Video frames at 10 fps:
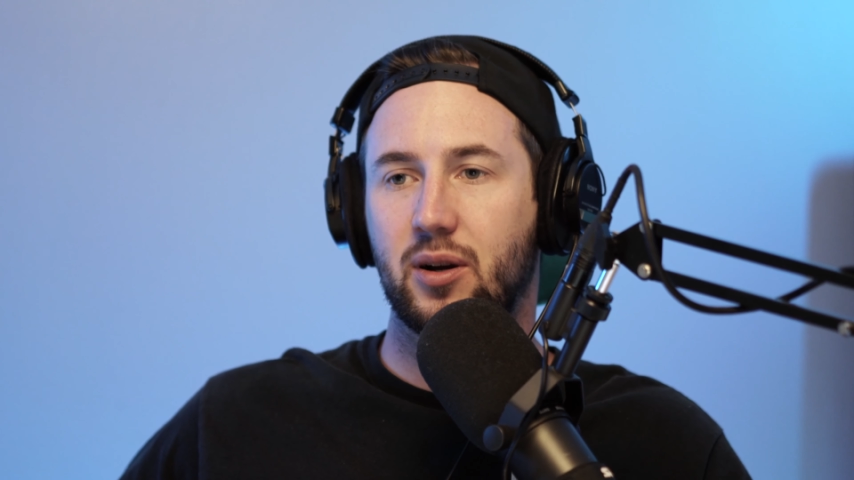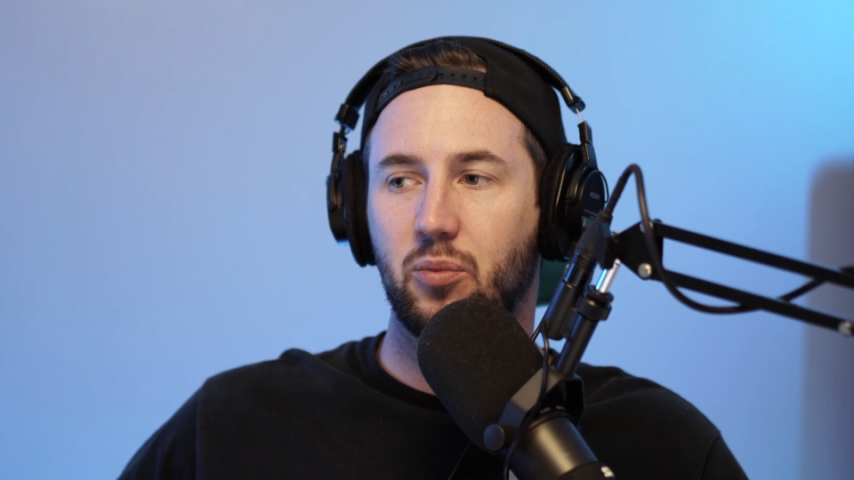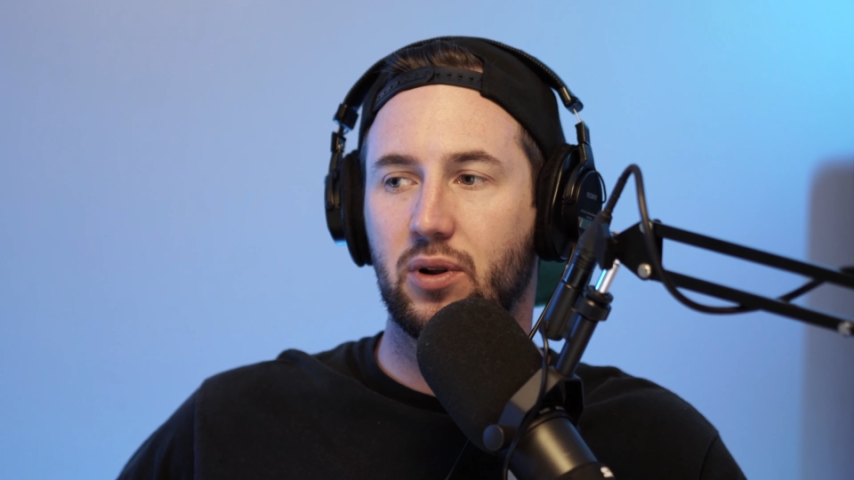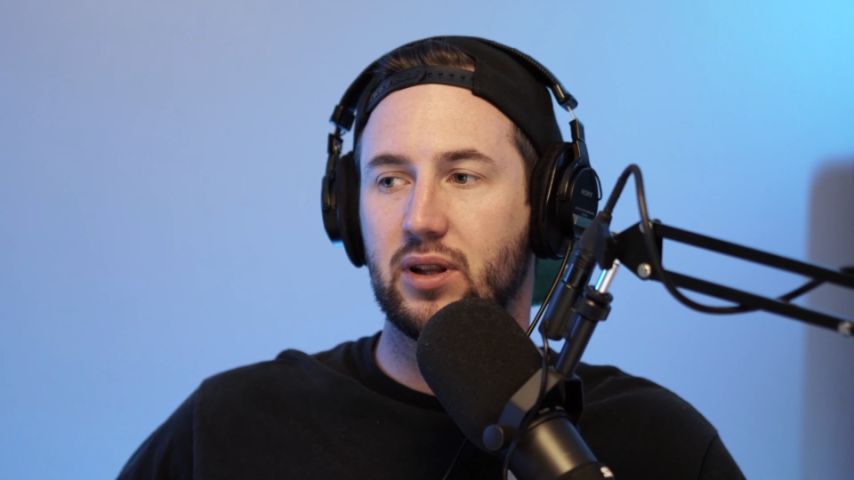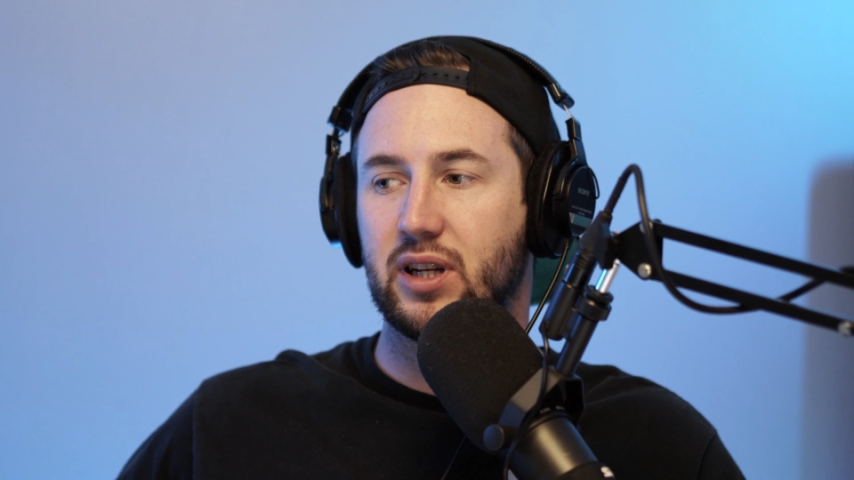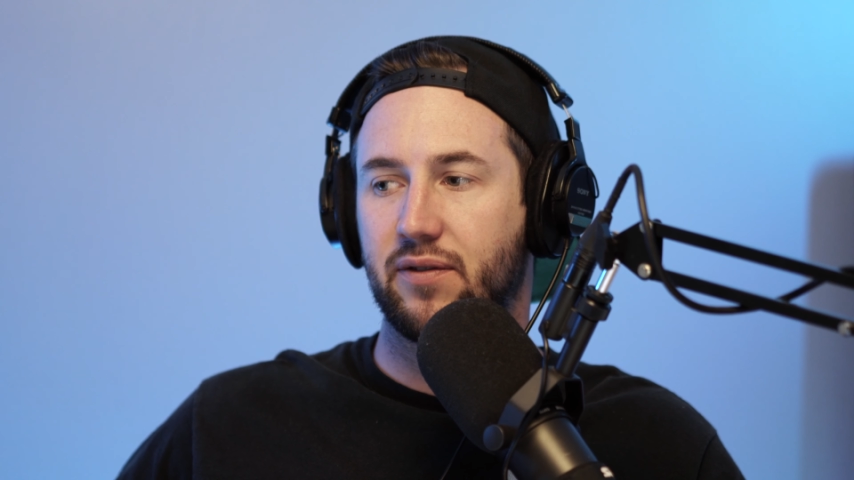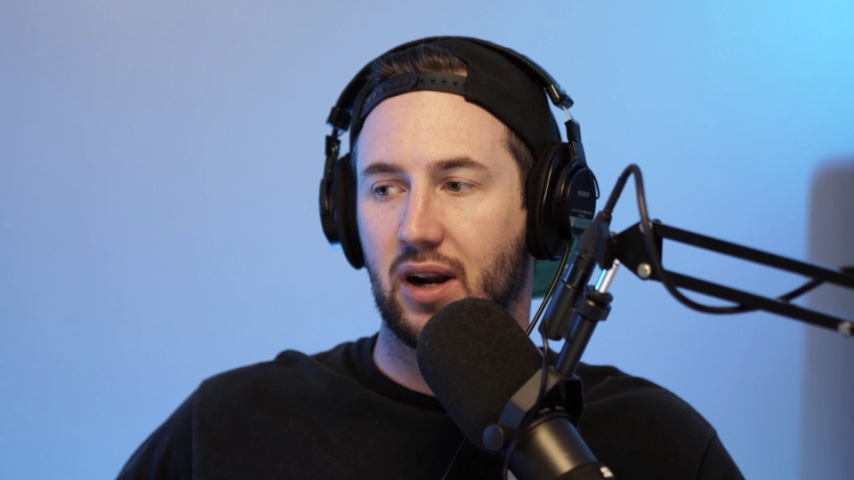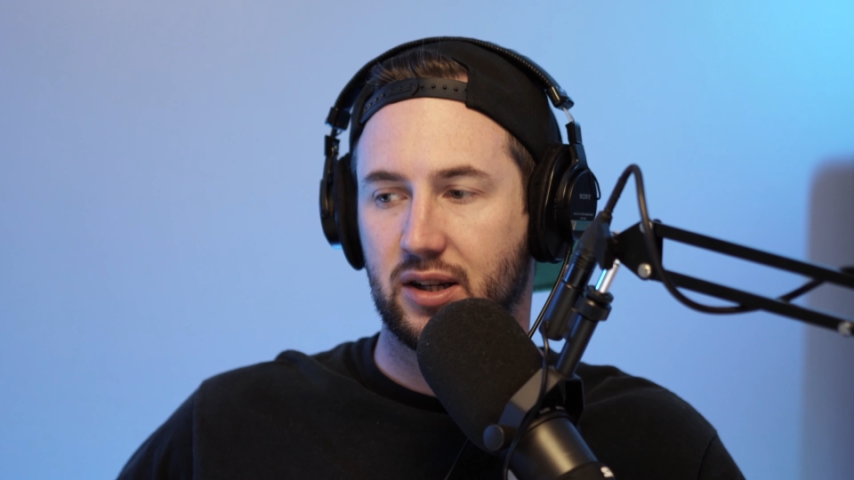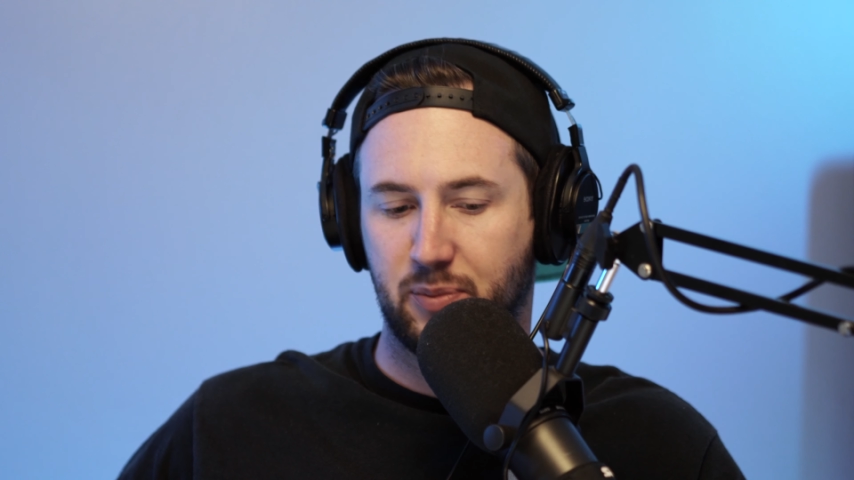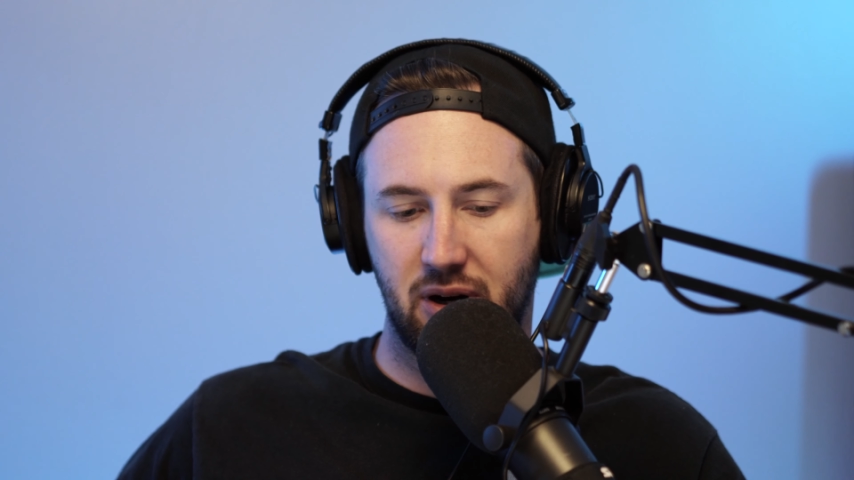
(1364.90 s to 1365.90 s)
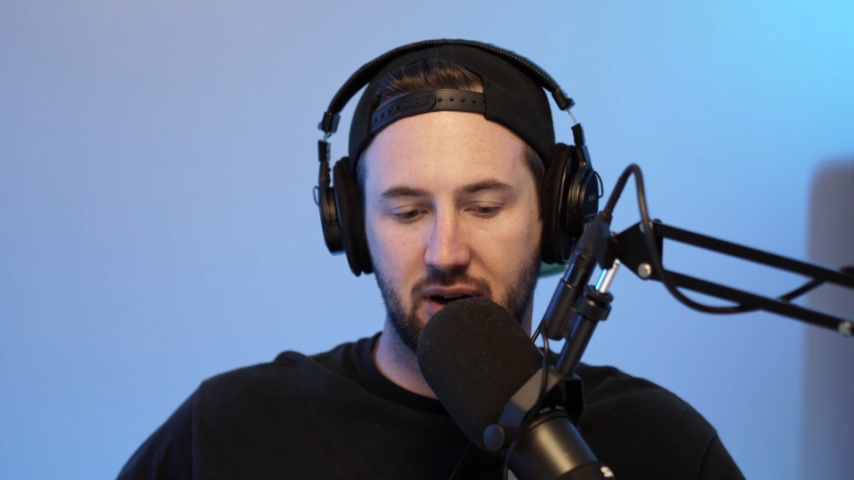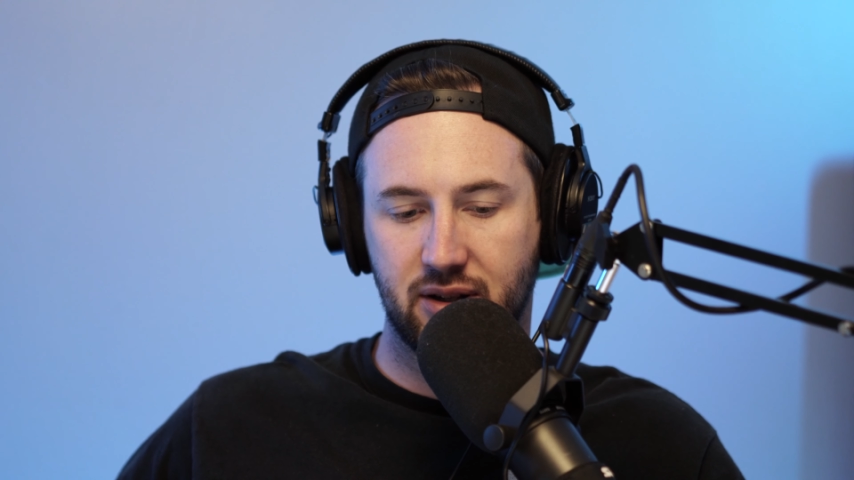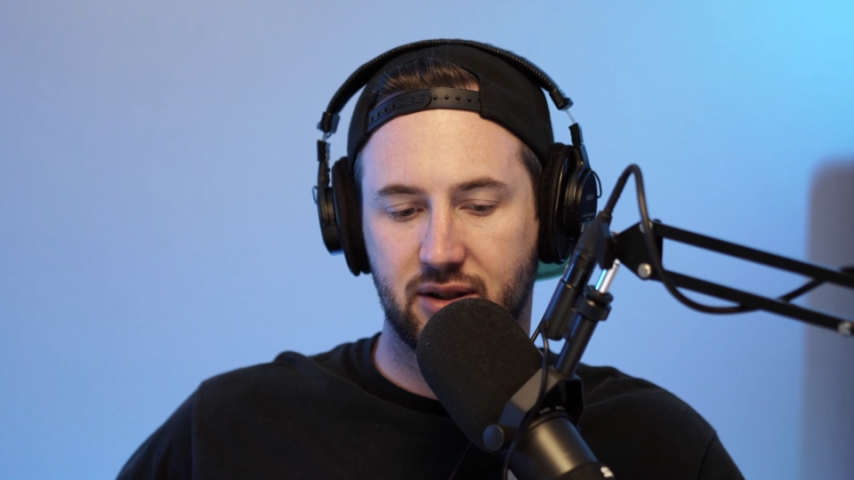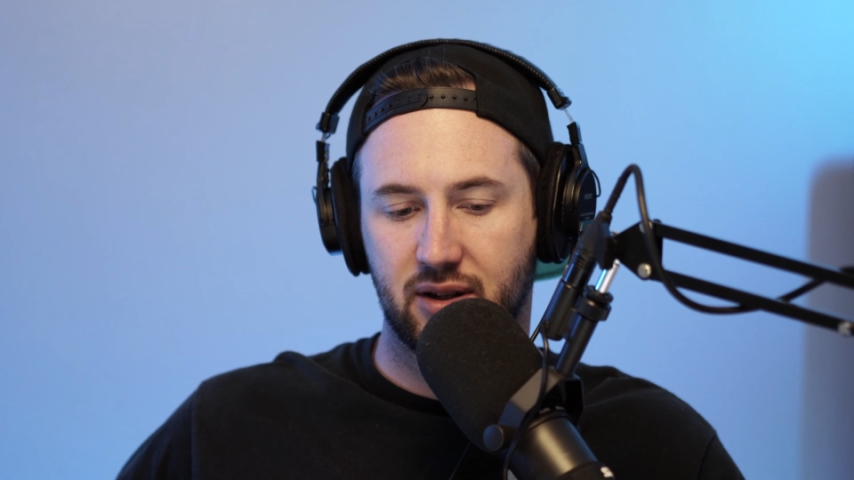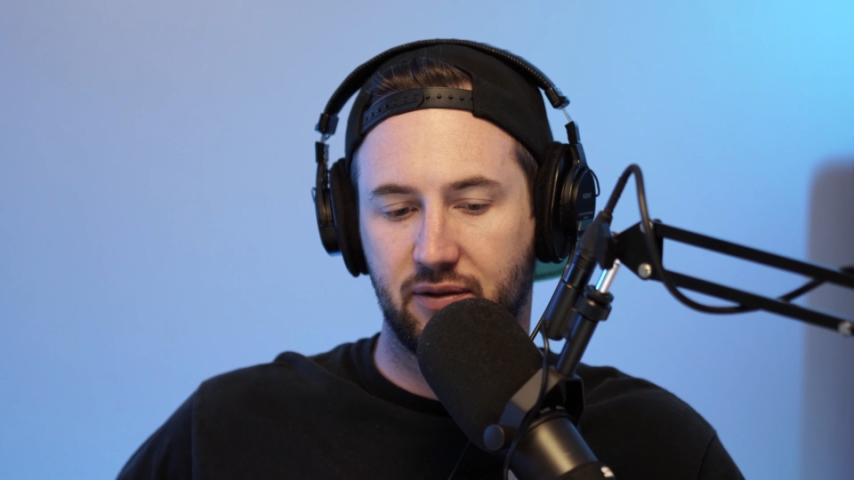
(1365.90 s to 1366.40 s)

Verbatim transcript: a completely different experience.